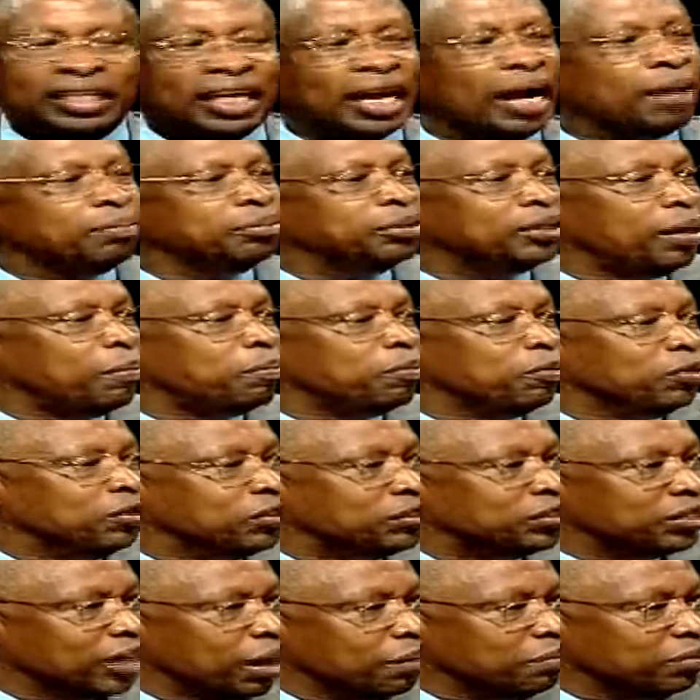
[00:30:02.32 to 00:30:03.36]
comes up with
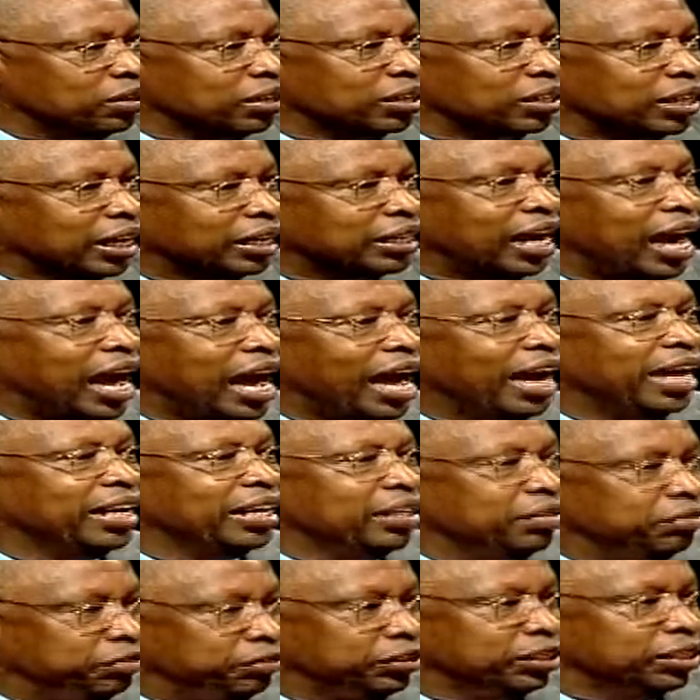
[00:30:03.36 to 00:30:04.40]
something that
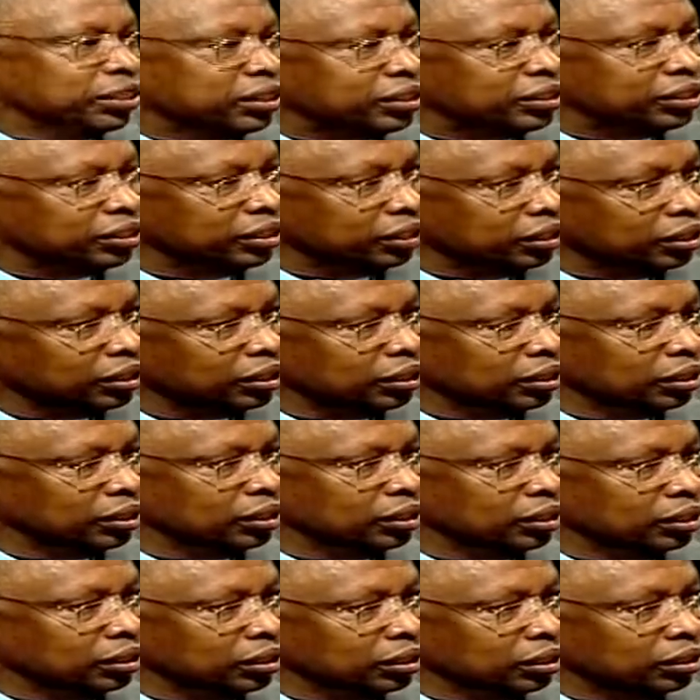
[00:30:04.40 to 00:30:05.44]
alleviates
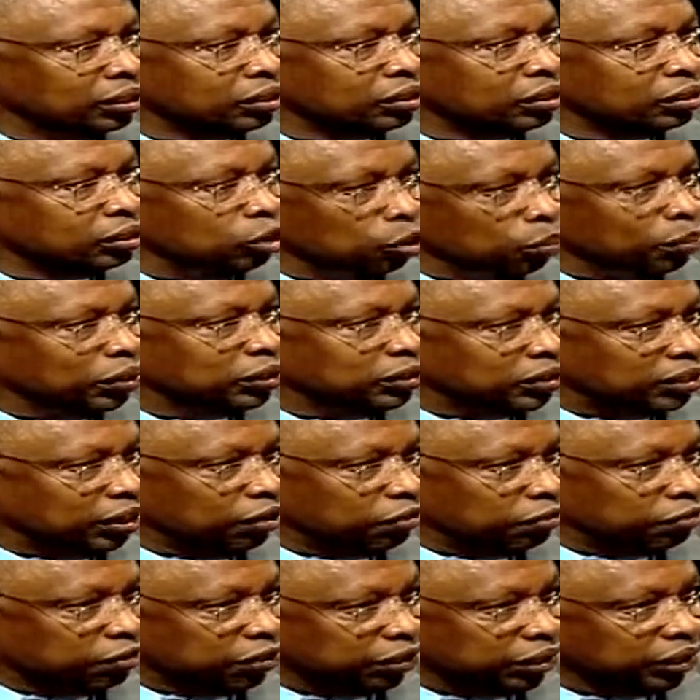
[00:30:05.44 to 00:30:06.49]
human
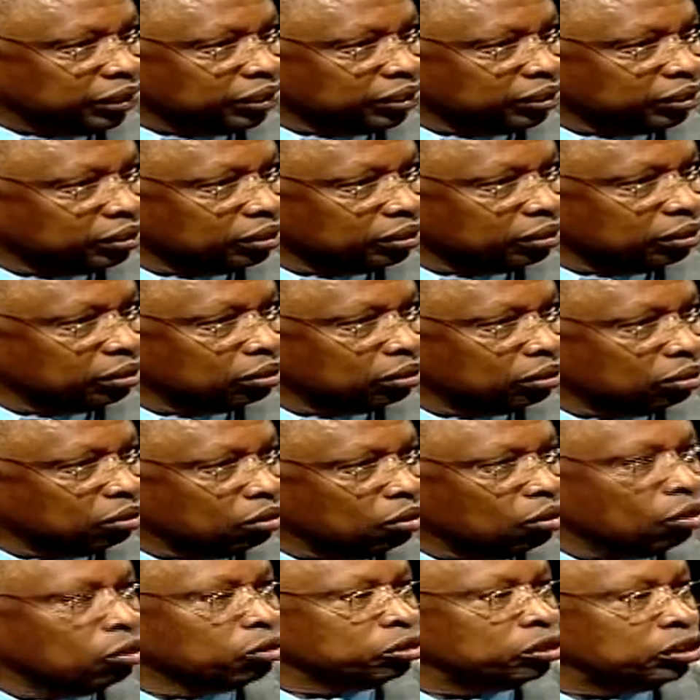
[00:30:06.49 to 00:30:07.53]
suffering
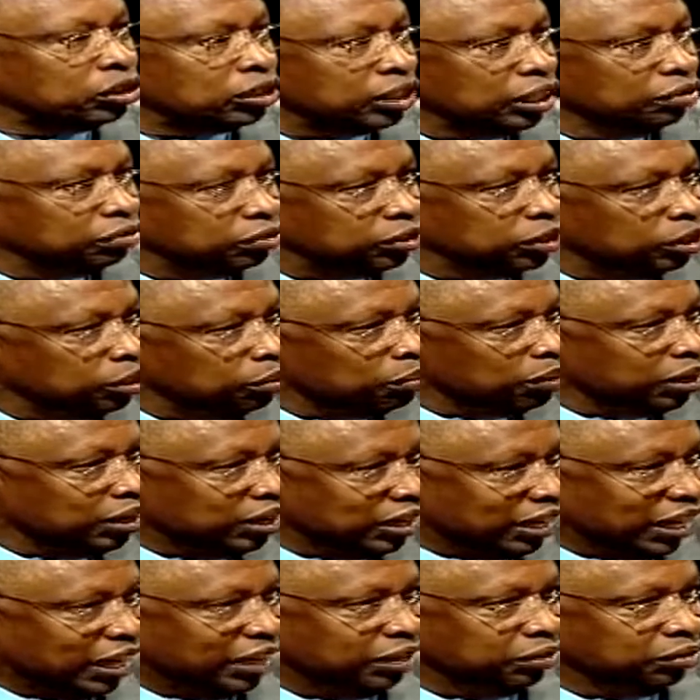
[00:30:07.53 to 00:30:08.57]
or saves human
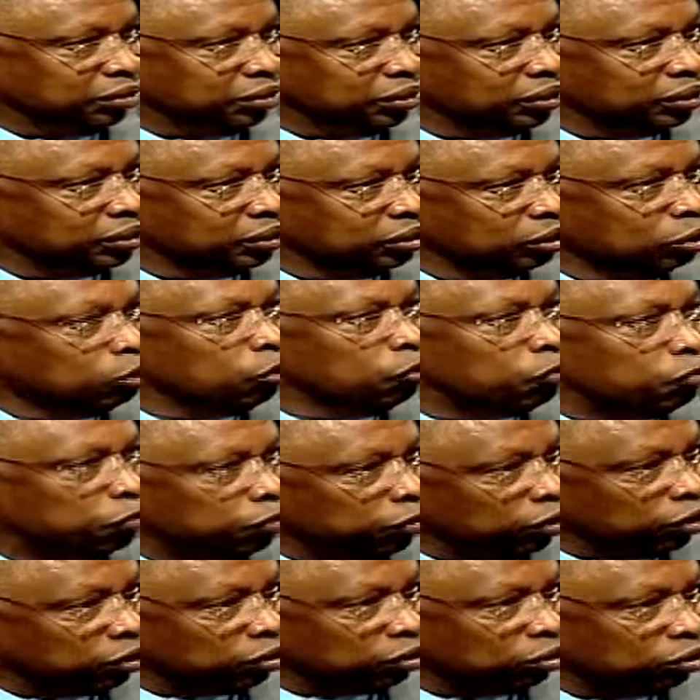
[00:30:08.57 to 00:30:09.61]
lives. You
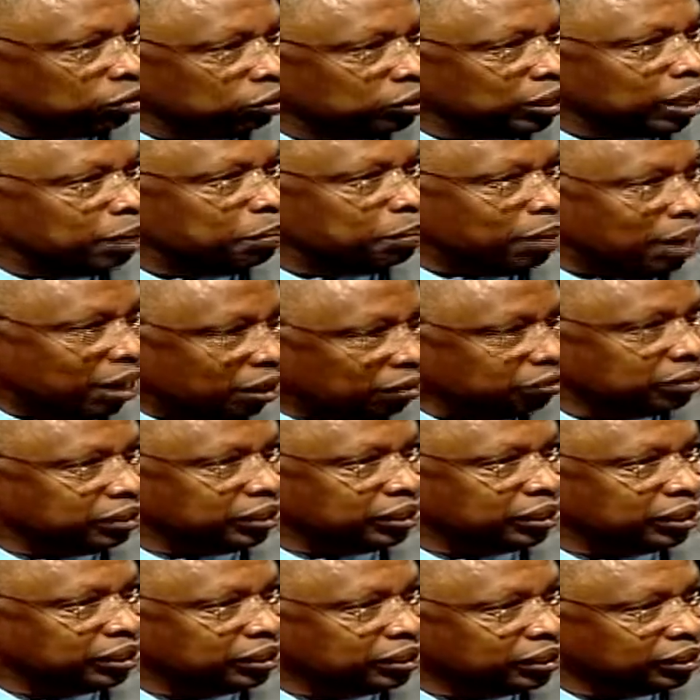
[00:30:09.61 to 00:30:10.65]
feel good about
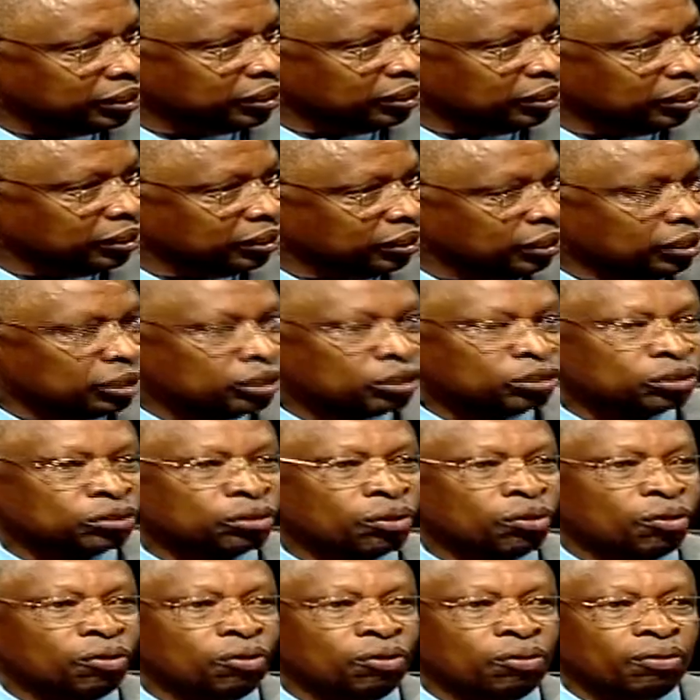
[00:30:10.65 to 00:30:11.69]
it.
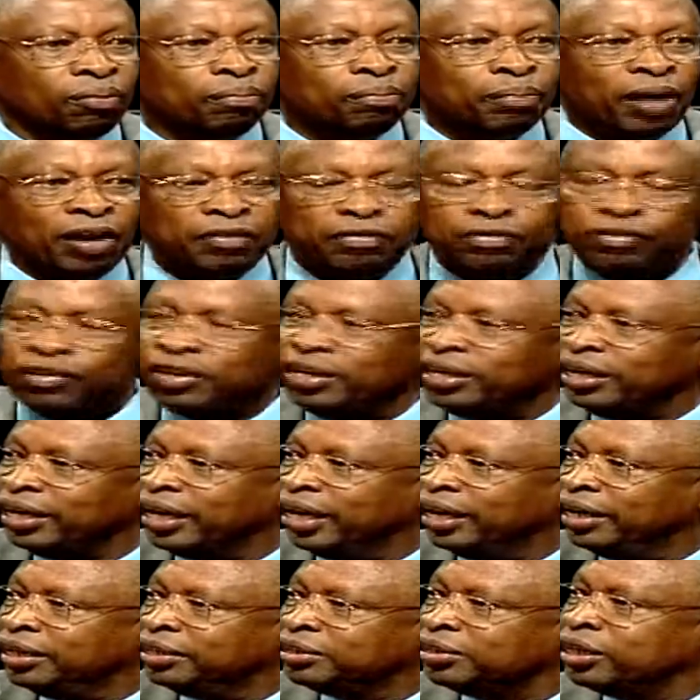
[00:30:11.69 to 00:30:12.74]
So my feeling
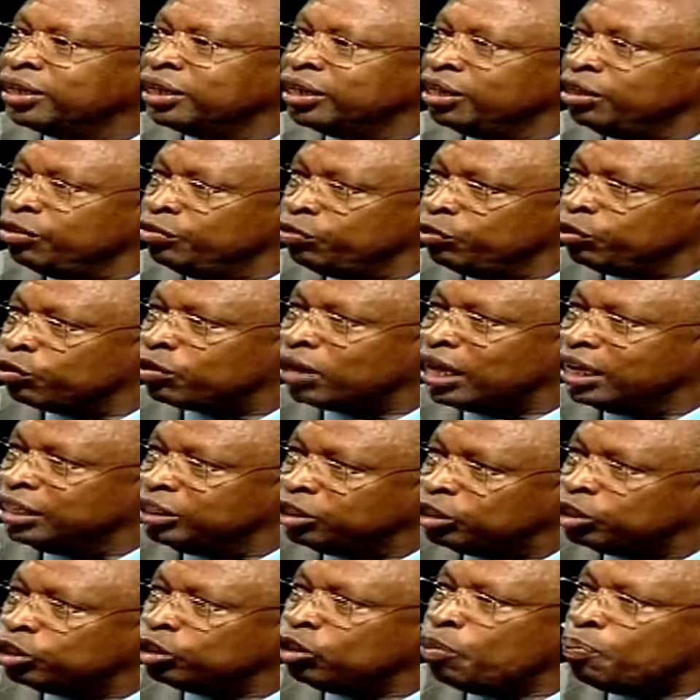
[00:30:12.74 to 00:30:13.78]
is, if you can
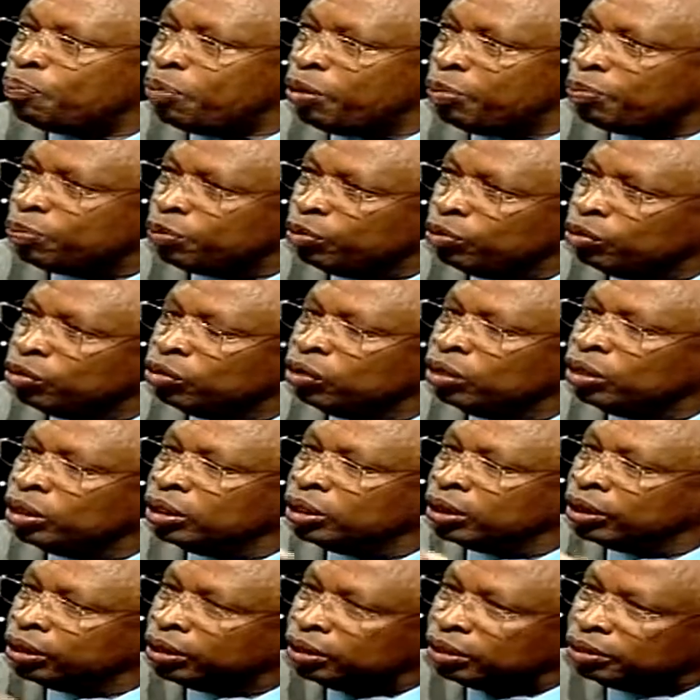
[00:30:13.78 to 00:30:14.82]
show people,
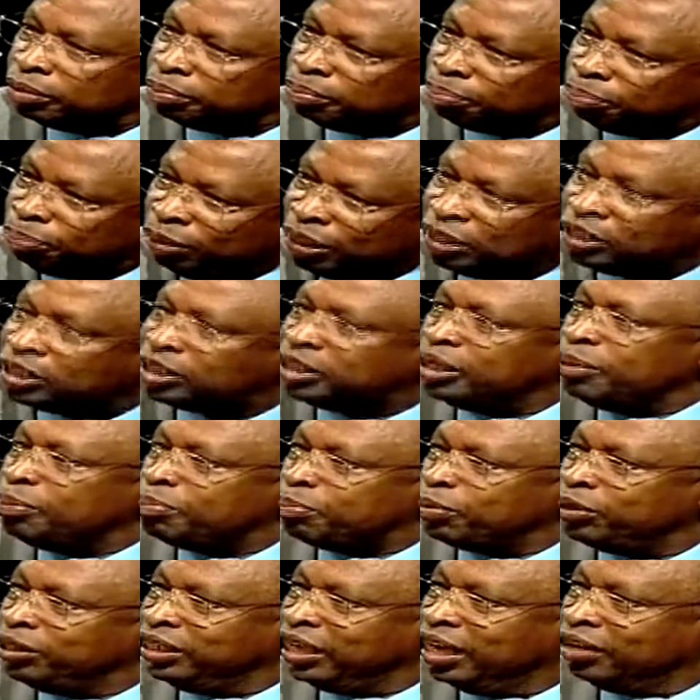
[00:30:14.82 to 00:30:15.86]
be
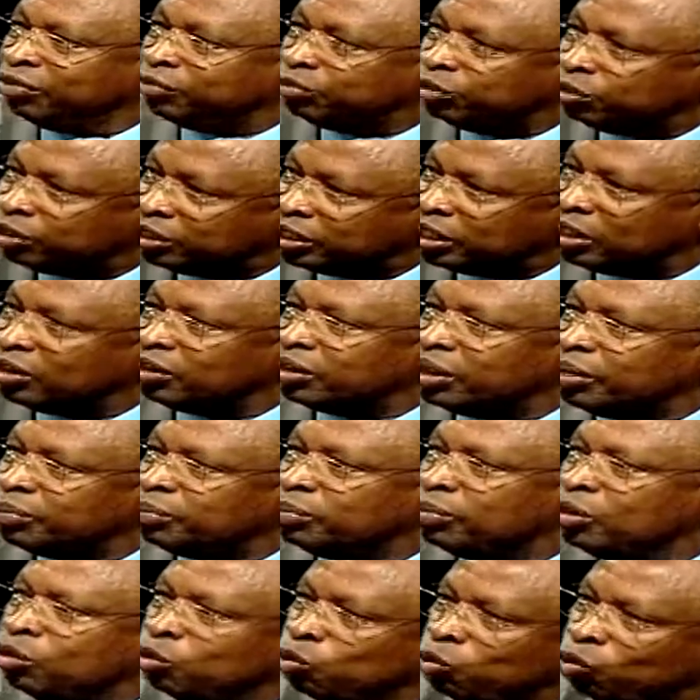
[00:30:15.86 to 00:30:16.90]
simple enough to tell them
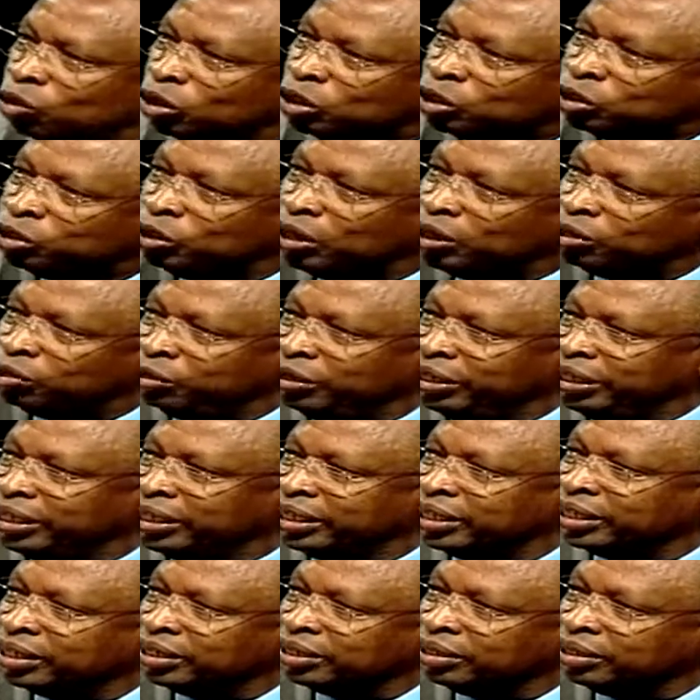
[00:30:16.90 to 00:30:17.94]
what you are doing